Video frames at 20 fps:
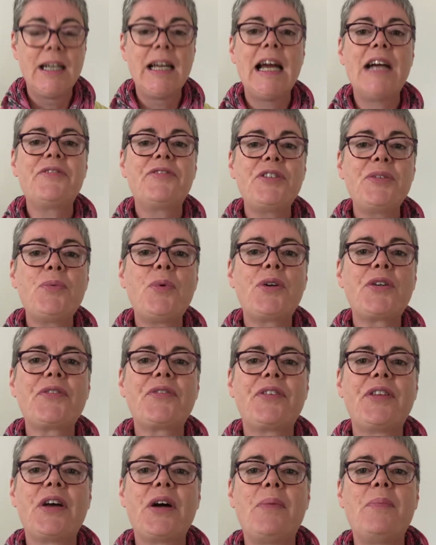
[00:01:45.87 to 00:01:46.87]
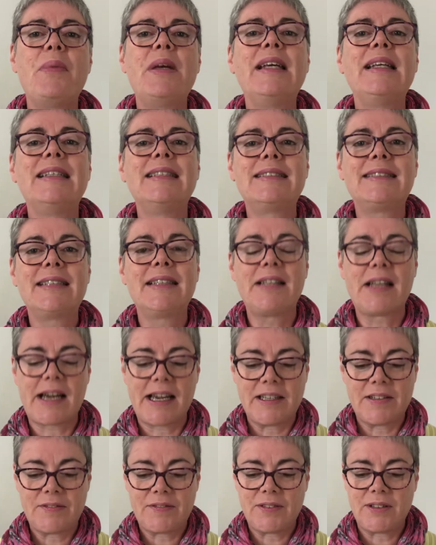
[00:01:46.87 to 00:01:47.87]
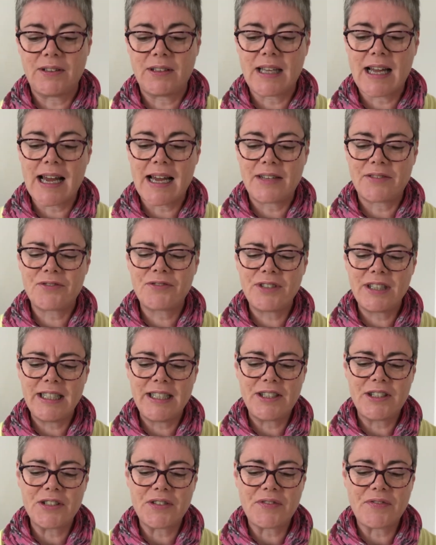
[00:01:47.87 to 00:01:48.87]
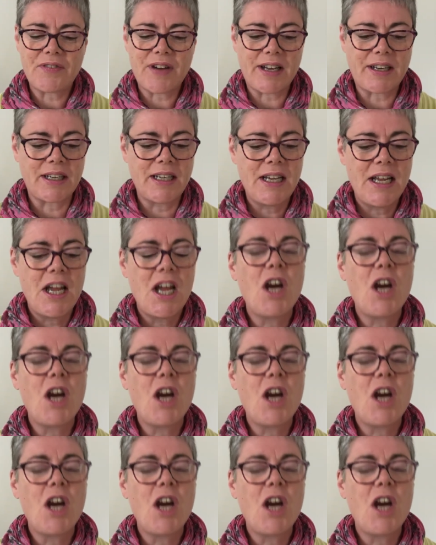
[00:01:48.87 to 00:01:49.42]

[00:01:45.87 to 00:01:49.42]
Every one of them is delightful and really good fun,